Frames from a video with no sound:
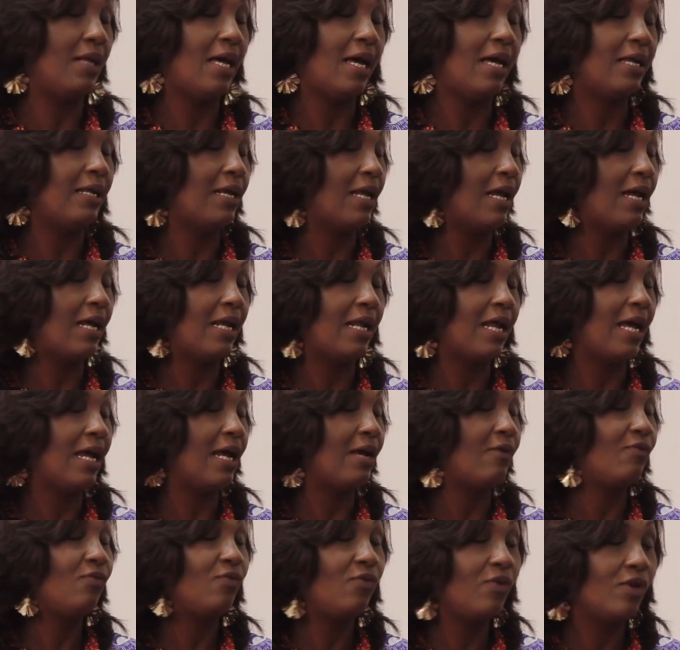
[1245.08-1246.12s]
an, a, a
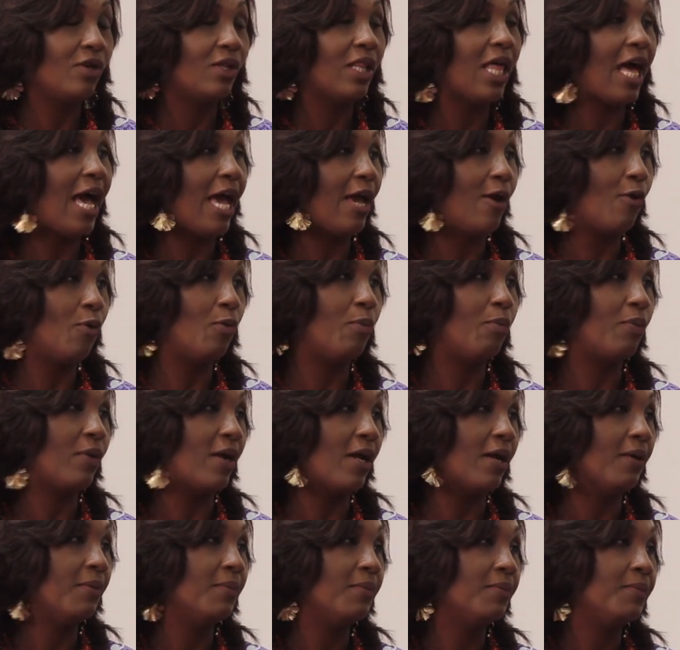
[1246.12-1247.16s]
real eye opener
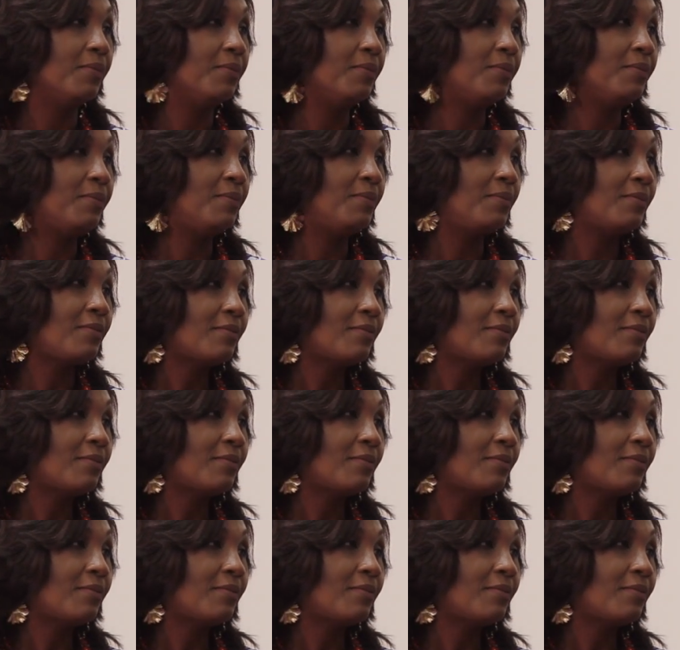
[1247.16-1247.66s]
do you